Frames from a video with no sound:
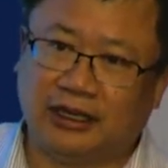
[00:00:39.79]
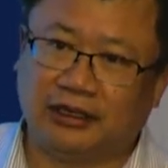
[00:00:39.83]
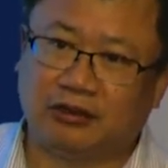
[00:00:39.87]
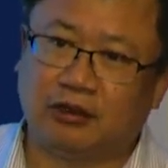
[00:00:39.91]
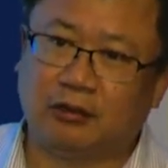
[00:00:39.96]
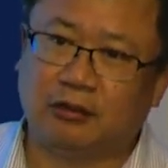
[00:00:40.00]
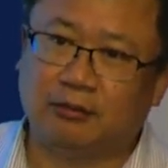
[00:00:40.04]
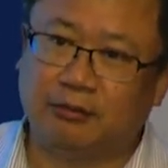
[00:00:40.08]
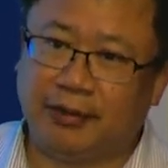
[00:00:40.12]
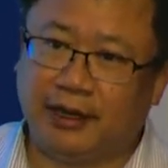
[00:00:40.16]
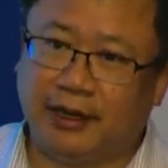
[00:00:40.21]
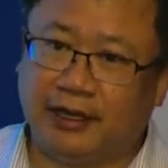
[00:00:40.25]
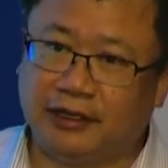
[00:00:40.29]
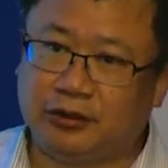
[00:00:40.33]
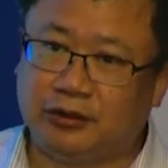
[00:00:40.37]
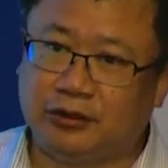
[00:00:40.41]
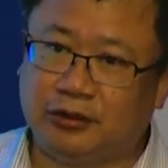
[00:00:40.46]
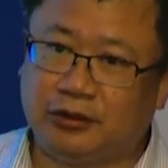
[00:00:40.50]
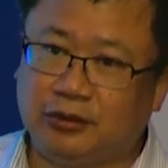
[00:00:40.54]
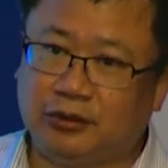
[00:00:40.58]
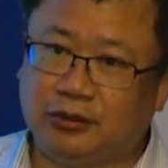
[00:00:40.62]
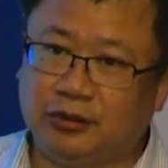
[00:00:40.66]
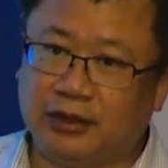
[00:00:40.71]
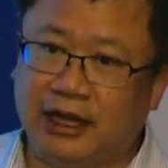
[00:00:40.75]
compared
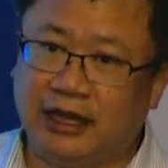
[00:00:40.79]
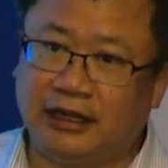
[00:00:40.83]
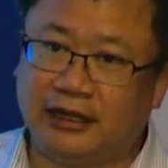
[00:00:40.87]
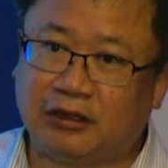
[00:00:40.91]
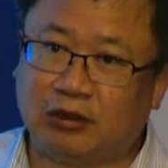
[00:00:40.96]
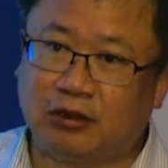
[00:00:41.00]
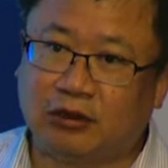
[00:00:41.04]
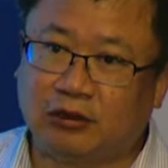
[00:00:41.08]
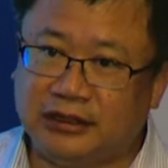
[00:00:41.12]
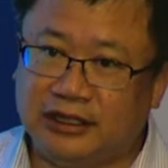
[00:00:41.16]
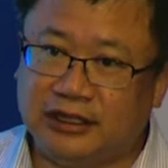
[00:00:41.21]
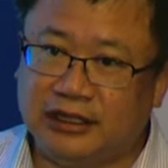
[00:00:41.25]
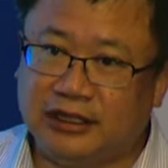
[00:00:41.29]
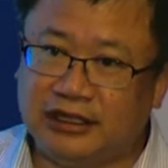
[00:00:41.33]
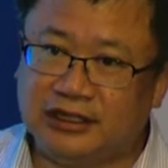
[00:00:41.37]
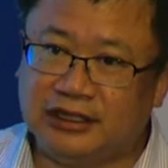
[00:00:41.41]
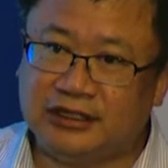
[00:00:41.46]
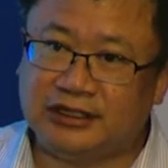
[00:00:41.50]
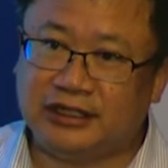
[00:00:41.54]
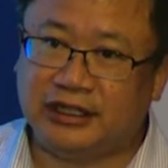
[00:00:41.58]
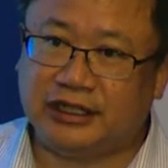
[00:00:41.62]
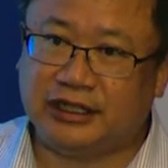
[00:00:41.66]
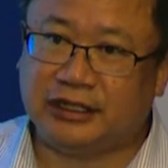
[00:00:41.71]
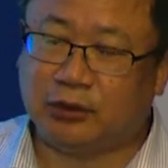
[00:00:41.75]
to other continents
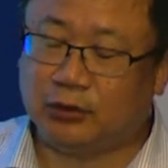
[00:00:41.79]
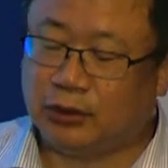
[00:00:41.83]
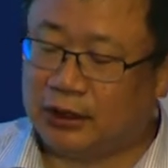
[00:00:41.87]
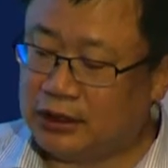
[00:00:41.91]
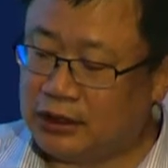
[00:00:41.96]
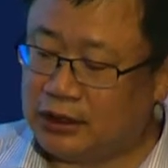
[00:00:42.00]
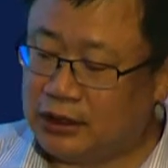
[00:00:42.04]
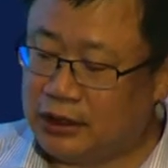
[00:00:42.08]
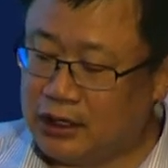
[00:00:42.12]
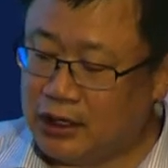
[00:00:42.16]
in the world.